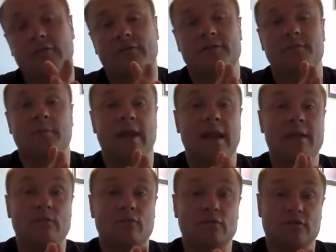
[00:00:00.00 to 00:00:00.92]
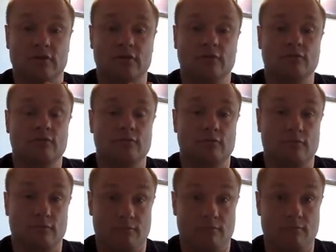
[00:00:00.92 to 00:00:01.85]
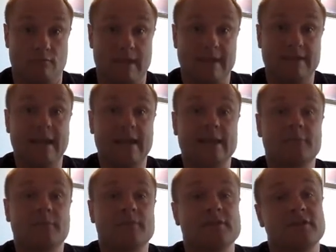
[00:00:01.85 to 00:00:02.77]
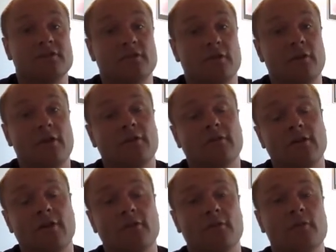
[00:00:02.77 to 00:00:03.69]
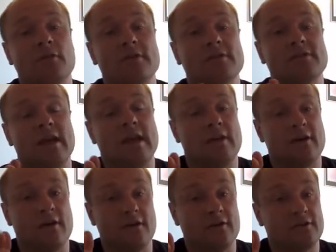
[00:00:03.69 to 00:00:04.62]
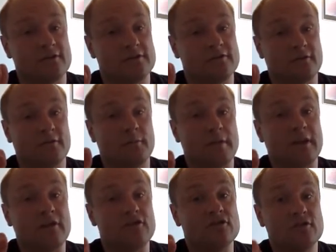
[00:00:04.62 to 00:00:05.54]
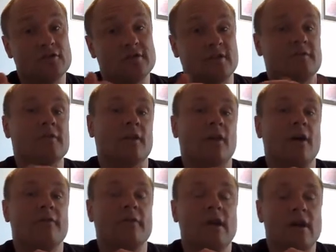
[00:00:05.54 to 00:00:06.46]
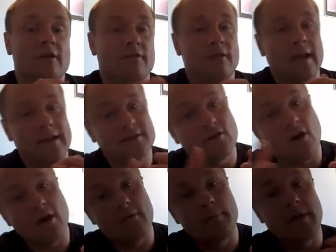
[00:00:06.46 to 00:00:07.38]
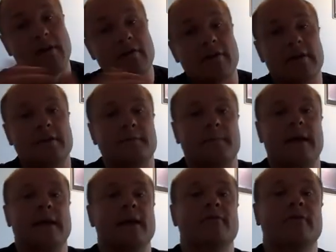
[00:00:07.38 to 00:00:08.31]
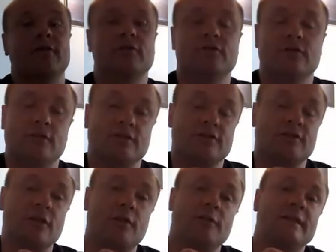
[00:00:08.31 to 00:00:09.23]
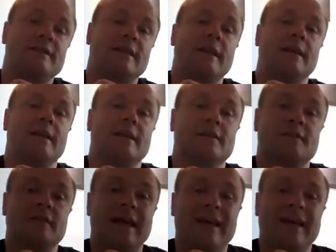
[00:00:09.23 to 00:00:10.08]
has been able to maintain its position on Earth. In other words, Earth has sort of been conducive to life for that entire period, and evolution has slowly taken its